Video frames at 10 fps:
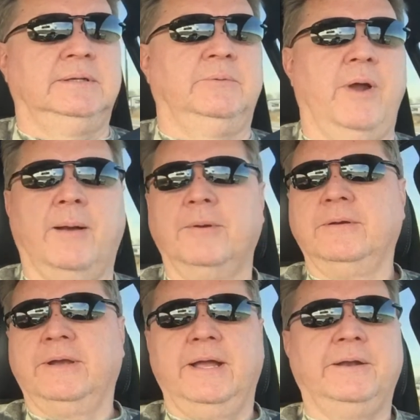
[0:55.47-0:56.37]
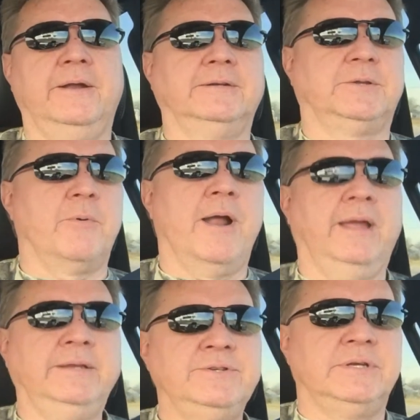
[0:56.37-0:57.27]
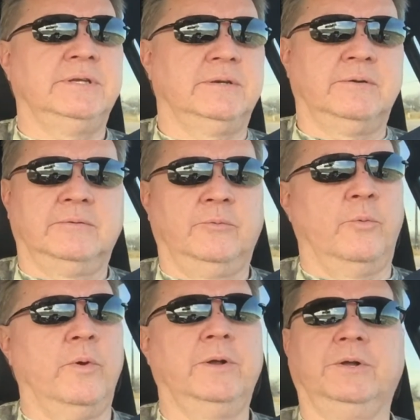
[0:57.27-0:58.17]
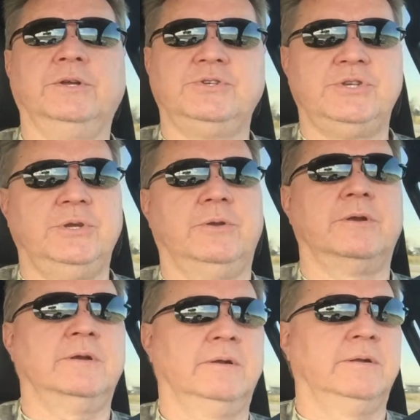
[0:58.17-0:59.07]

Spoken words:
Robert out here at the range. Real good shooter.